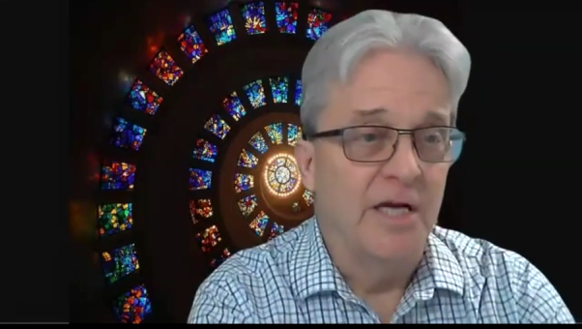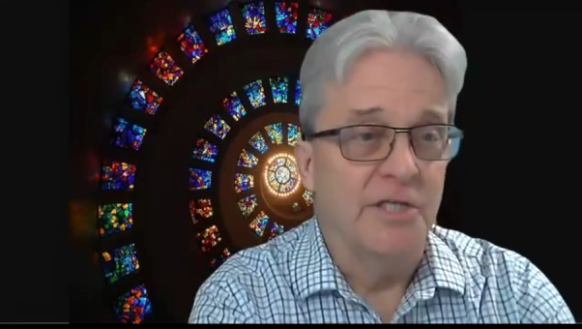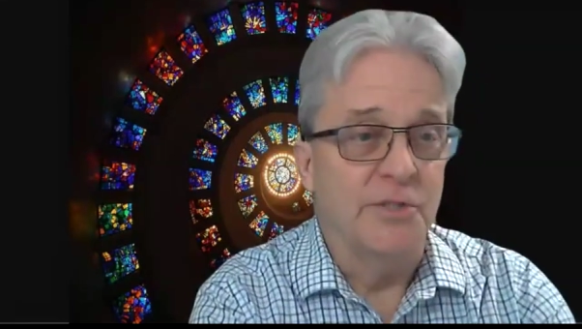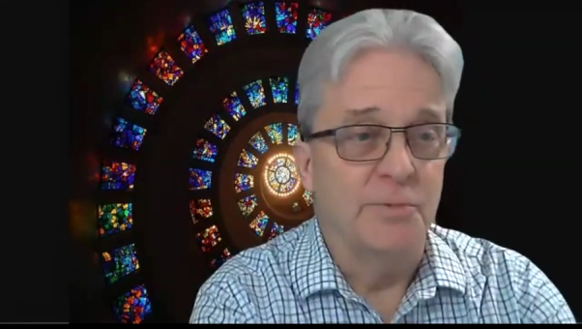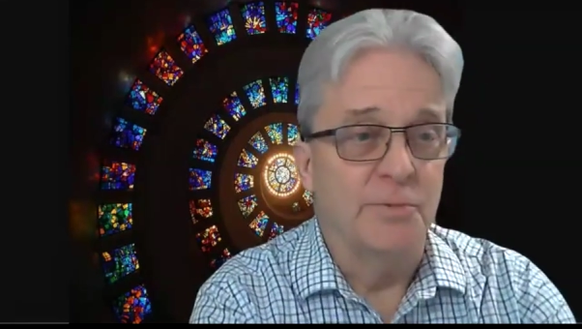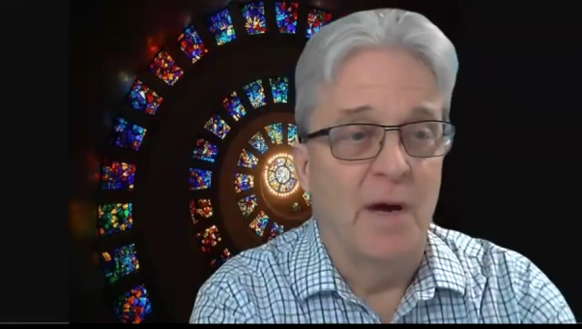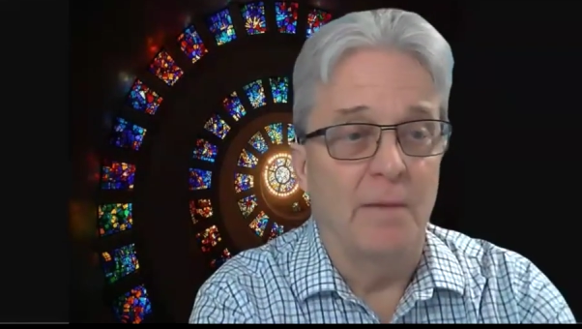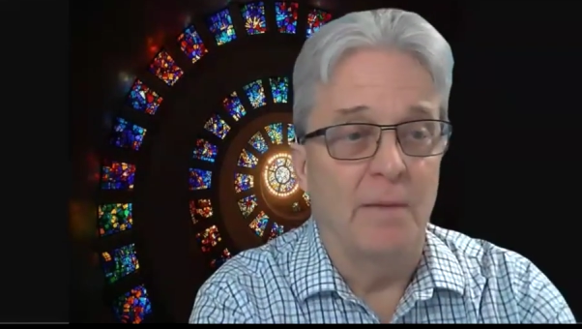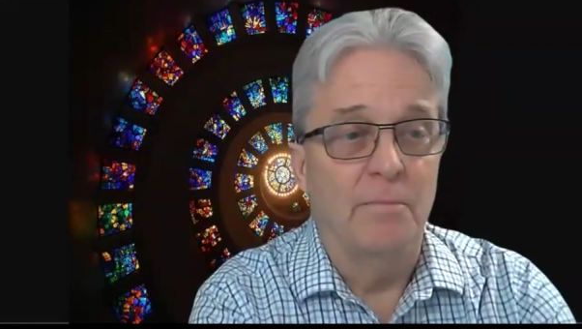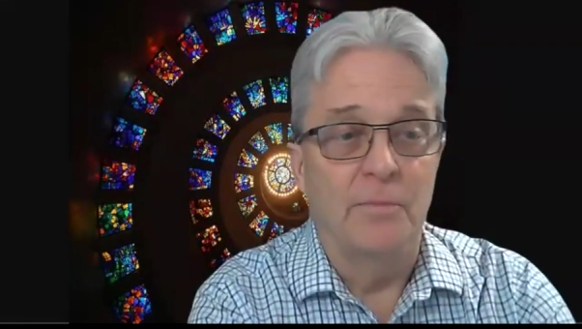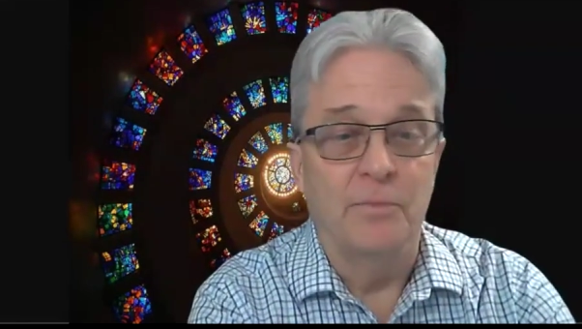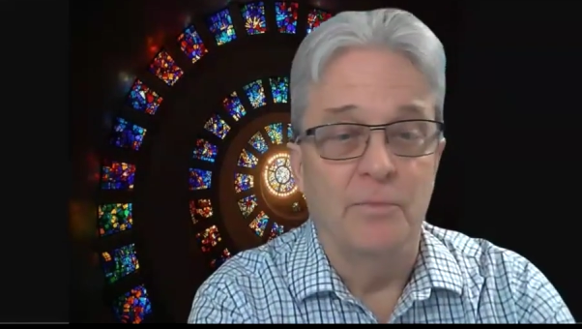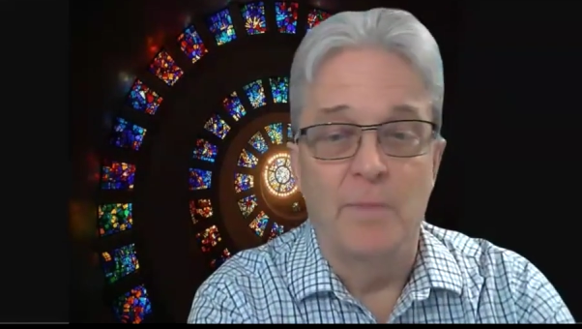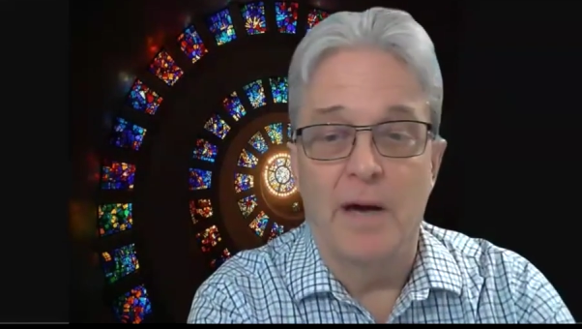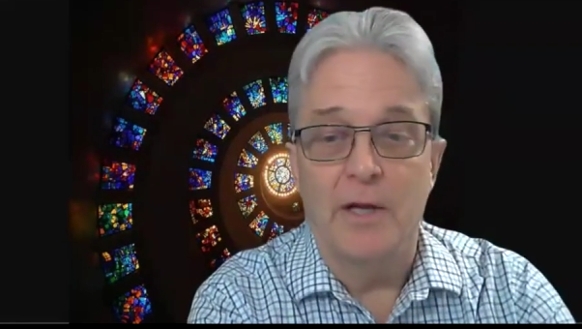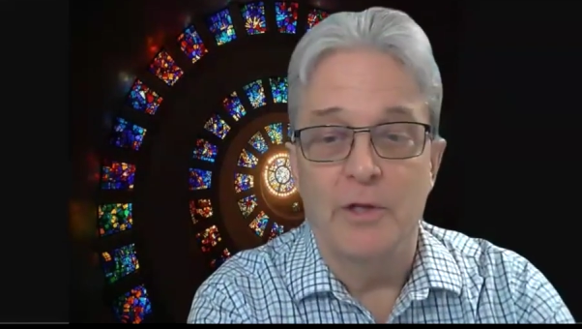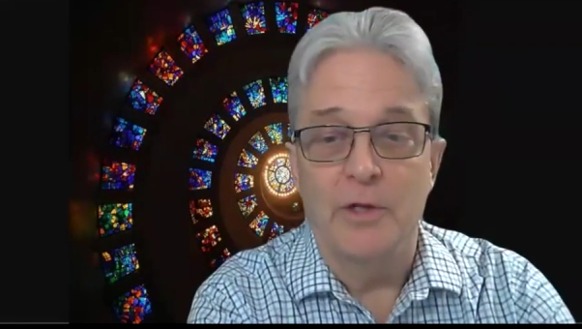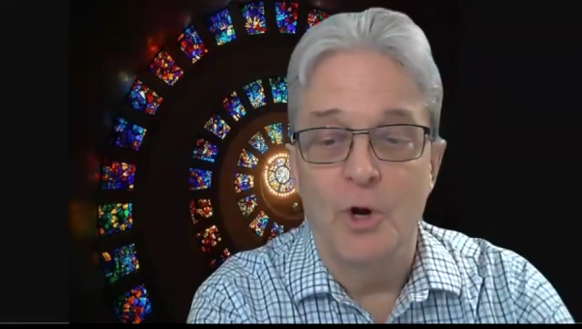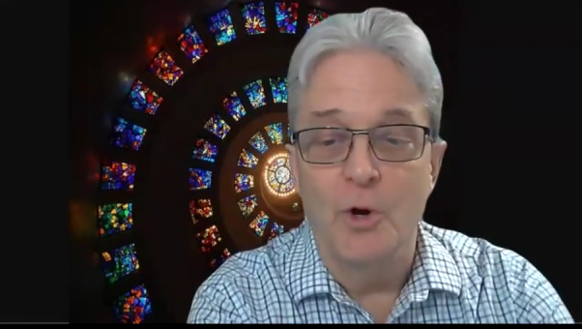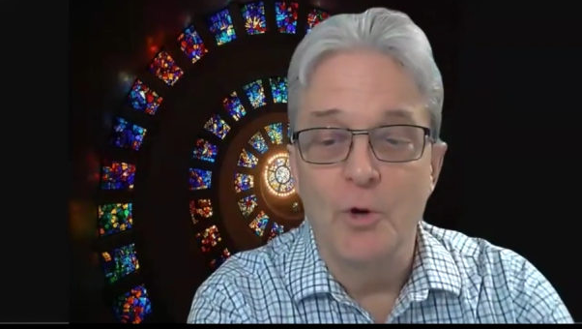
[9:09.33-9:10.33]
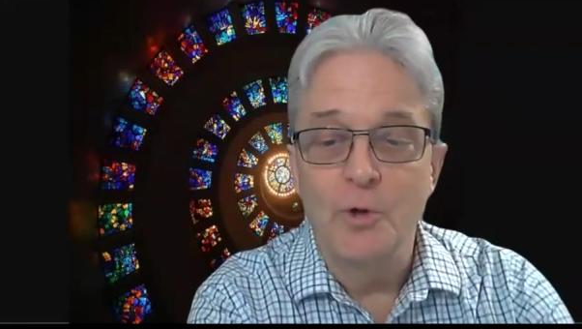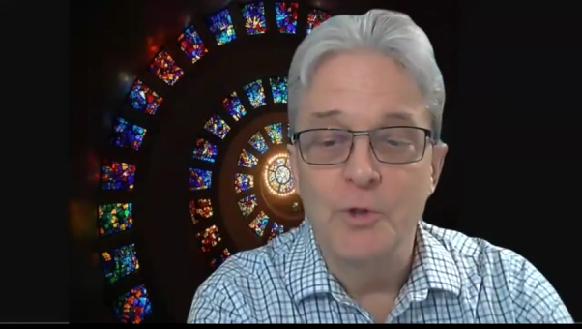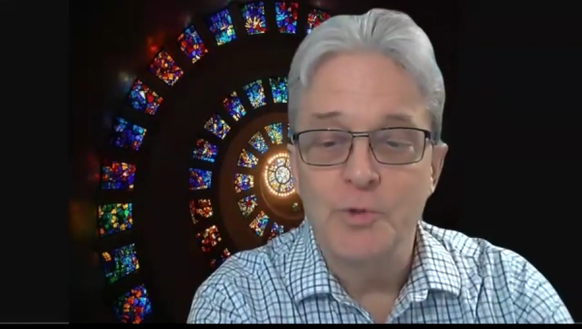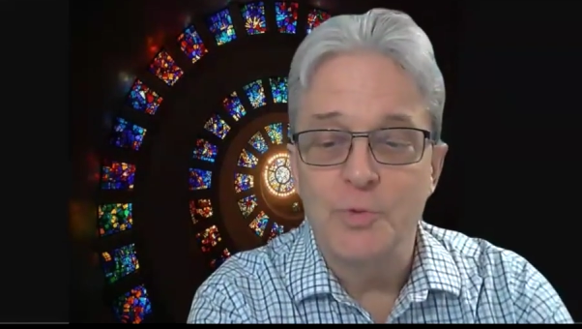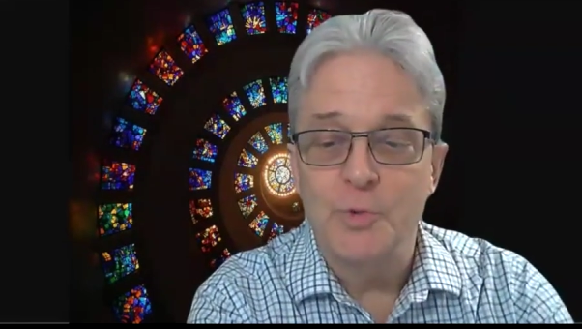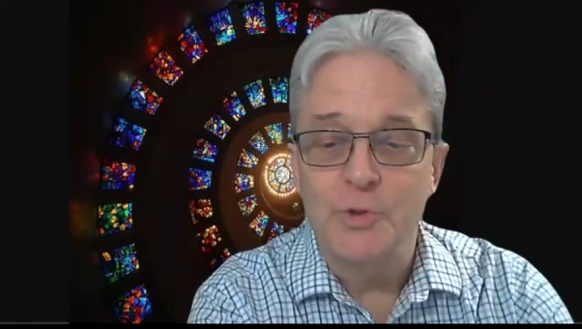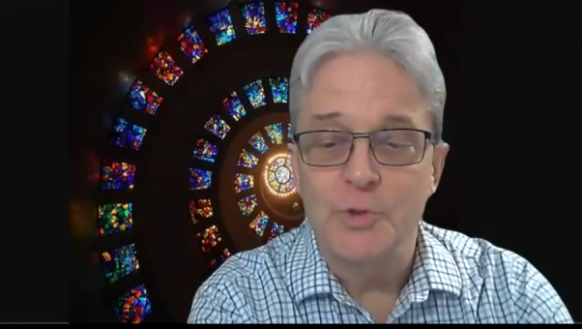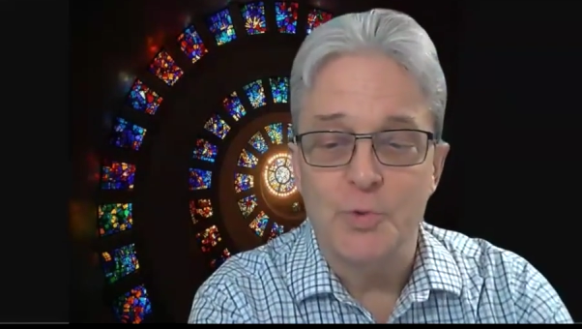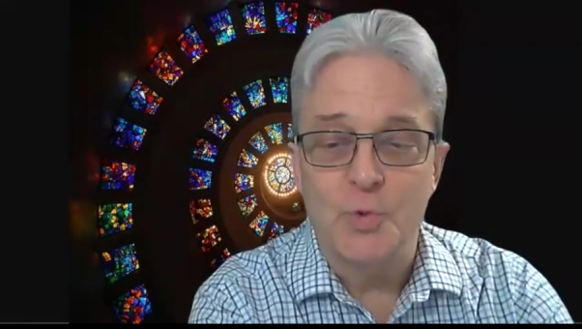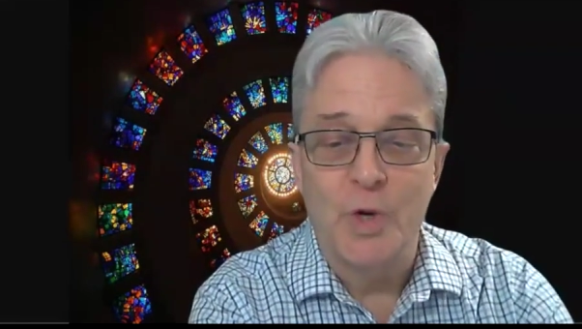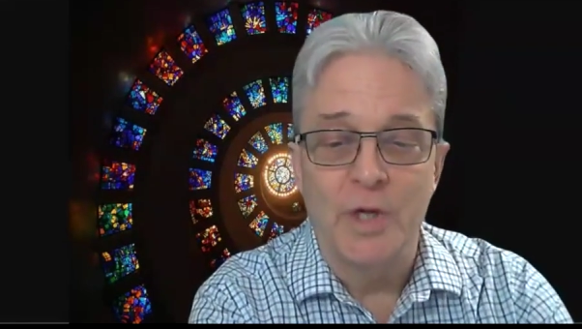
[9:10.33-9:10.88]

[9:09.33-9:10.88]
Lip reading: because my nose was